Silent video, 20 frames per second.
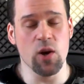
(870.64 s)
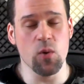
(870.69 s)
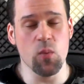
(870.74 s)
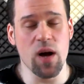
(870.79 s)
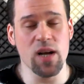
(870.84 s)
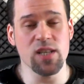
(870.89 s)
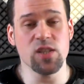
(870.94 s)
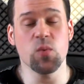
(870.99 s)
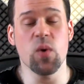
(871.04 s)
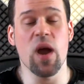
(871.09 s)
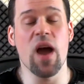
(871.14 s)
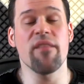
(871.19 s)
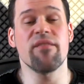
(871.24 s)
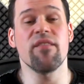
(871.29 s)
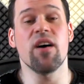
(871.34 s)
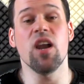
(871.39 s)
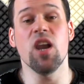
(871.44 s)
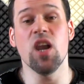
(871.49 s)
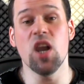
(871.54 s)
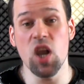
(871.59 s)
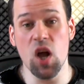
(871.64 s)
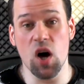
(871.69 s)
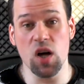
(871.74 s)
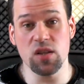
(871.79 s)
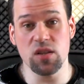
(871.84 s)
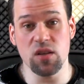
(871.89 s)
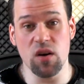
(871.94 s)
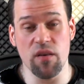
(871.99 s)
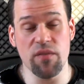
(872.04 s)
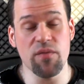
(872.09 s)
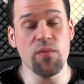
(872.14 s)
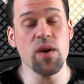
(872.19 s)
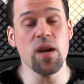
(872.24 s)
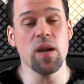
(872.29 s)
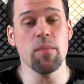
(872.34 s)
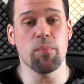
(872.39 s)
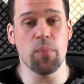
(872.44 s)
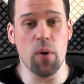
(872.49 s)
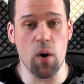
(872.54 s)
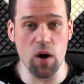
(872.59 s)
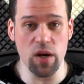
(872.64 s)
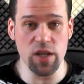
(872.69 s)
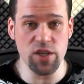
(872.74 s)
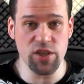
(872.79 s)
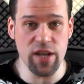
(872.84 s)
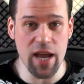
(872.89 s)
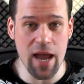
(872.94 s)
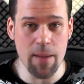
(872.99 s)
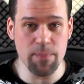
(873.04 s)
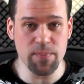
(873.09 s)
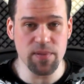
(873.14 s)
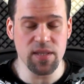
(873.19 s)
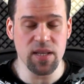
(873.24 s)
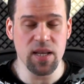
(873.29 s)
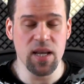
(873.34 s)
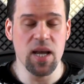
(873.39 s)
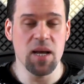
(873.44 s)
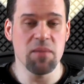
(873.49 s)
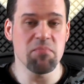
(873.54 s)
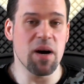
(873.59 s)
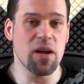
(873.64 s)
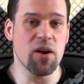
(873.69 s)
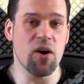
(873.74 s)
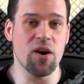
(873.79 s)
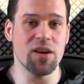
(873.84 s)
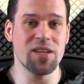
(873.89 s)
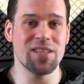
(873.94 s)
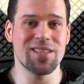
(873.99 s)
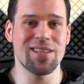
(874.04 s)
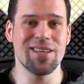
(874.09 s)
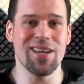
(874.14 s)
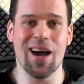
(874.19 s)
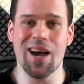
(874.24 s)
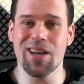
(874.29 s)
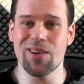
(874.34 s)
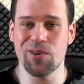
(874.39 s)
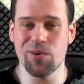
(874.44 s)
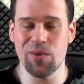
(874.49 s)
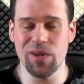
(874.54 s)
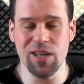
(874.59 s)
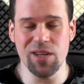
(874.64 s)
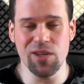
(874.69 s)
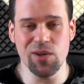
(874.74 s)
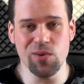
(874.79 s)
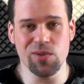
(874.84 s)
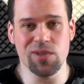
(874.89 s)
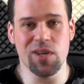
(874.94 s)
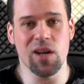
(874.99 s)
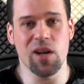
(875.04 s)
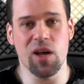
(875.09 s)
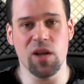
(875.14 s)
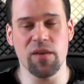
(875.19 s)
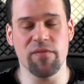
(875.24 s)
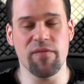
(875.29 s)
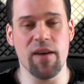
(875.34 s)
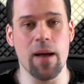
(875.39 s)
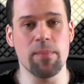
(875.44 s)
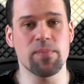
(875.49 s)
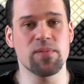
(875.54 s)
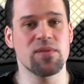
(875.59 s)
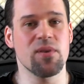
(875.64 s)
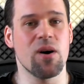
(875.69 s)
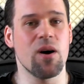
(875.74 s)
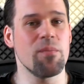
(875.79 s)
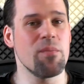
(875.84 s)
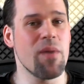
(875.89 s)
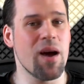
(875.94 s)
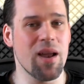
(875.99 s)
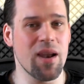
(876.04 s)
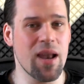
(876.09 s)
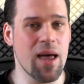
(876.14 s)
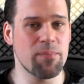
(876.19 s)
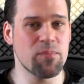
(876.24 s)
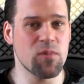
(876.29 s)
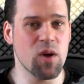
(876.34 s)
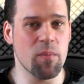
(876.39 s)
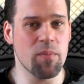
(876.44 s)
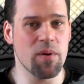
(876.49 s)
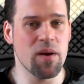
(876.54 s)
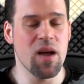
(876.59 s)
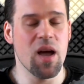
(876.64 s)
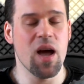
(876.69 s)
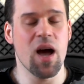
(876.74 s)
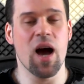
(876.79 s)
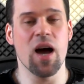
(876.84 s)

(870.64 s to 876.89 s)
Otherwise, we have a lot of really polished apps, but honestly, I don't really use a lot of apps on my laptop.